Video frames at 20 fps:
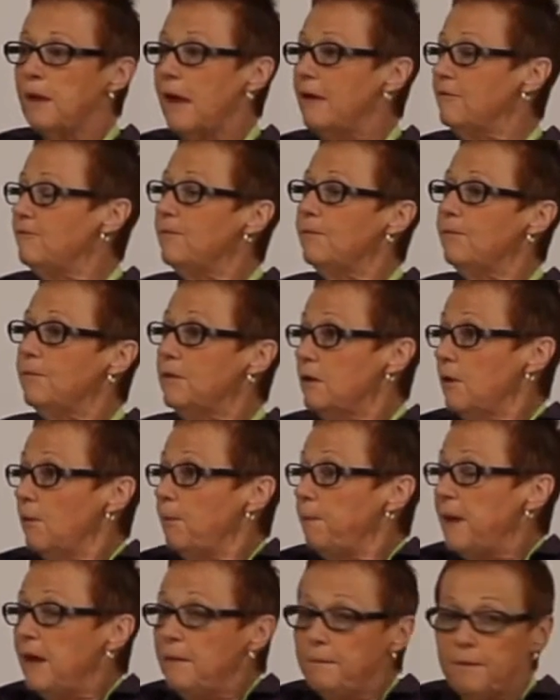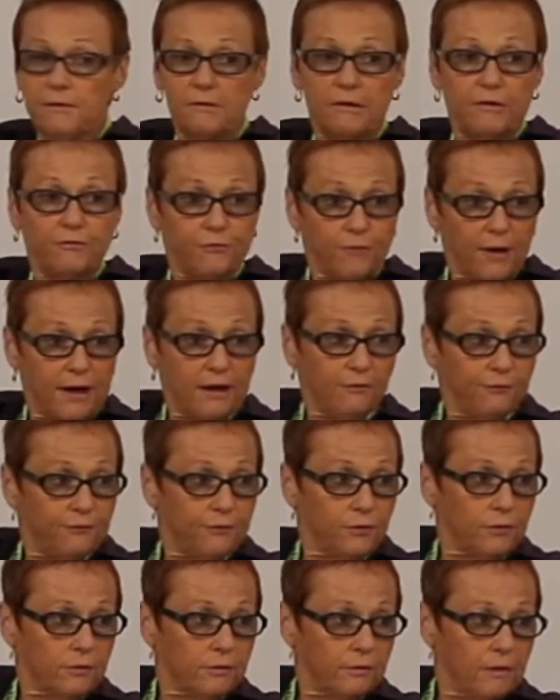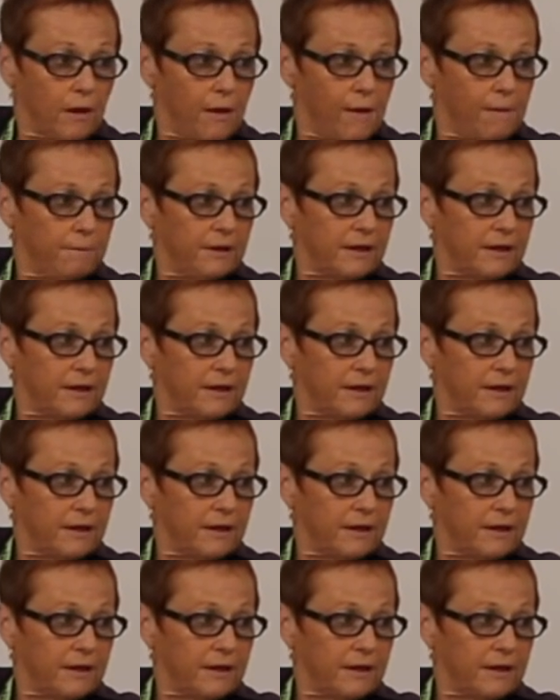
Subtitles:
And, you know, people are afraid of food